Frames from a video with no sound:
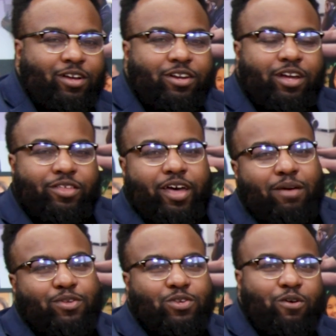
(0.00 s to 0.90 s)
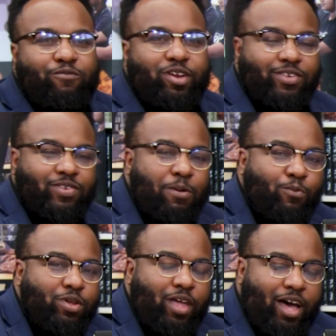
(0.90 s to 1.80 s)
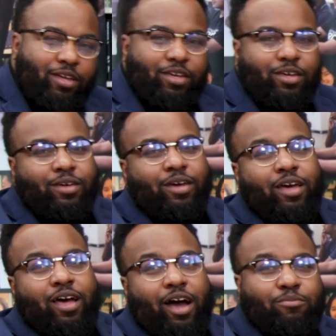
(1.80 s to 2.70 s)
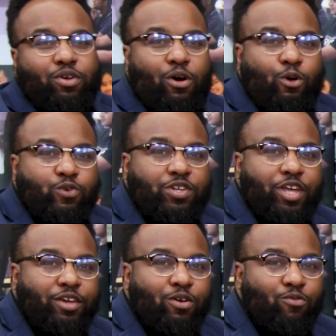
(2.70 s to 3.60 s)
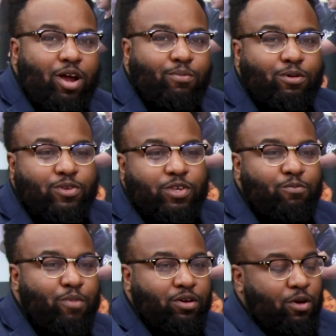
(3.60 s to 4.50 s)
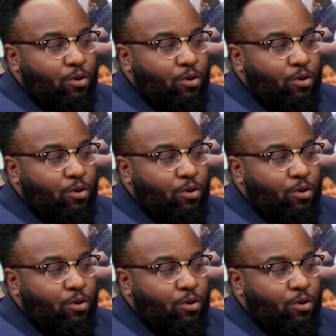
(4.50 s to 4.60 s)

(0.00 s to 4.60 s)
another episode of Next Up with IE. I'm your host, Daniel Roberts, and my